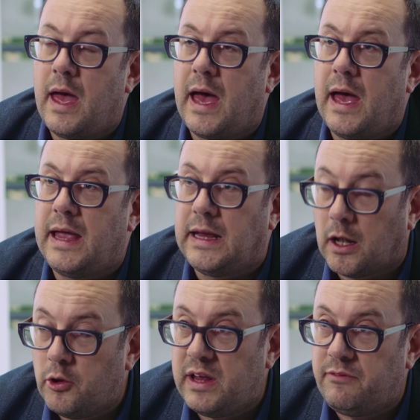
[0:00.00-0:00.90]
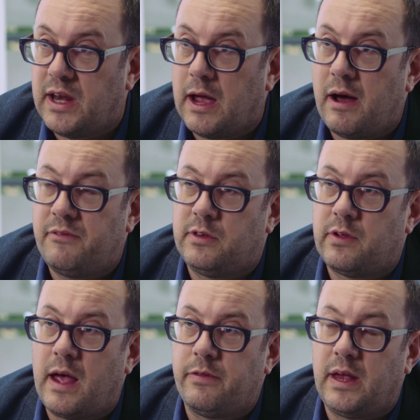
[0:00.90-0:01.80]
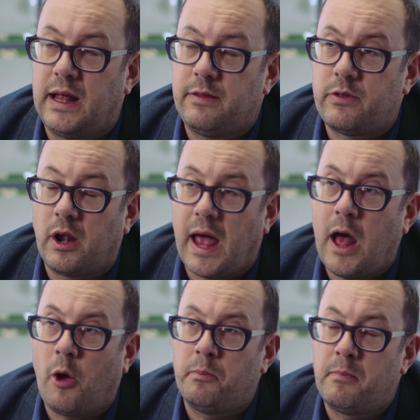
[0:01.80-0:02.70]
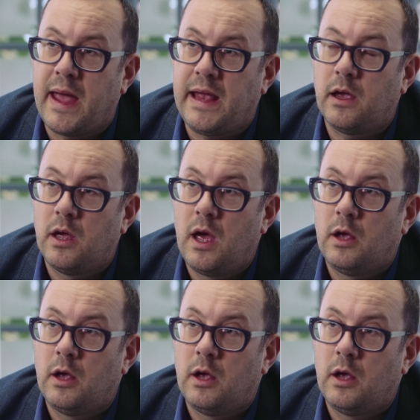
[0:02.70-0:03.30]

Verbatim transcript: uh, including video advertising, and it's going to help make